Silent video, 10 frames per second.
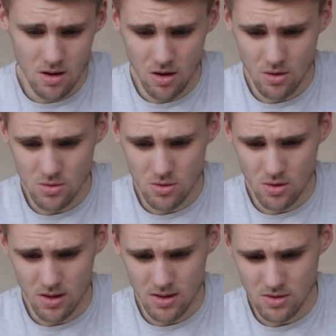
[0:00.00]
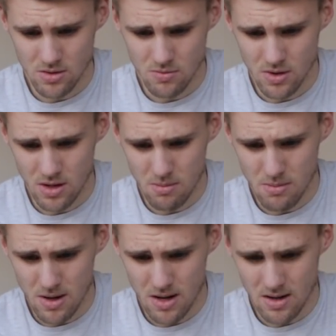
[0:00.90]
hose colour, it doesn't really
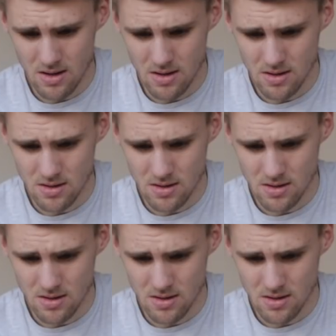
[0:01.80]
matter.